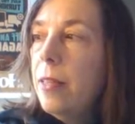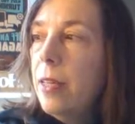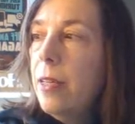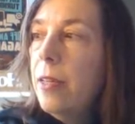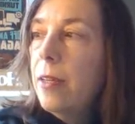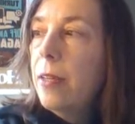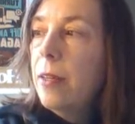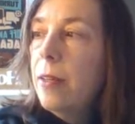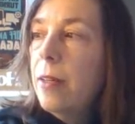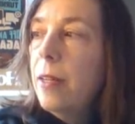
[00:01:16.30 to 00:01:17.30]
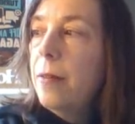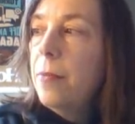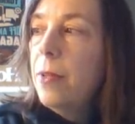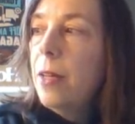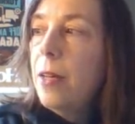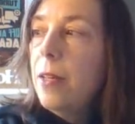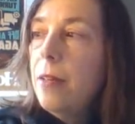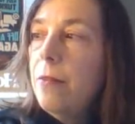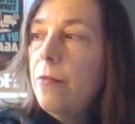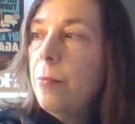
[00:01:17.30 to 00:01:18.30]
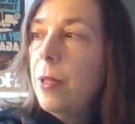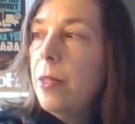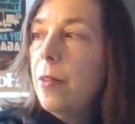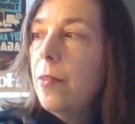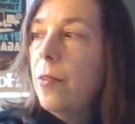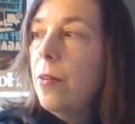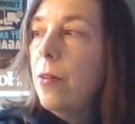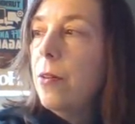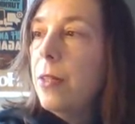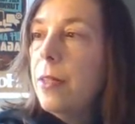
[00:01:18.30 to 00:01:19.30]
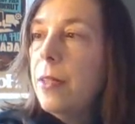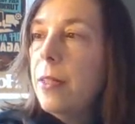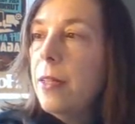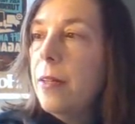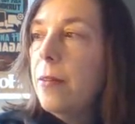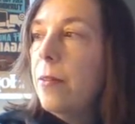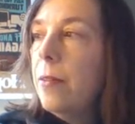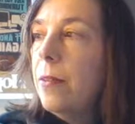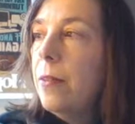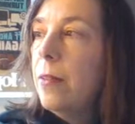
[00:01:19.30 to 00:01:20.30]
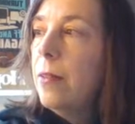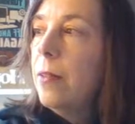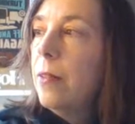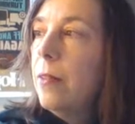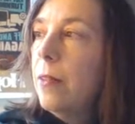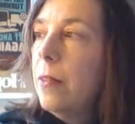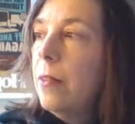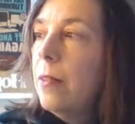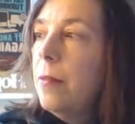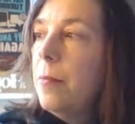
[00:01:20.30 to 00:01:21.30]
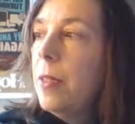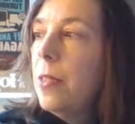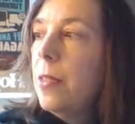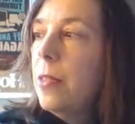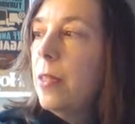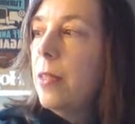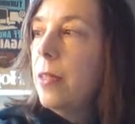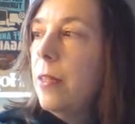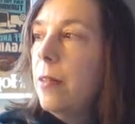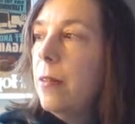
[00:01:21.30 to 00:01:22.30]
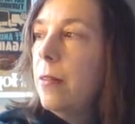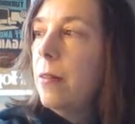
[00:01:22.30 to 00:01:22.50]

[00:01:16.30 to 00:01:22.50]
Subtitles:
think I'm live, but it's hard to tell. Let me see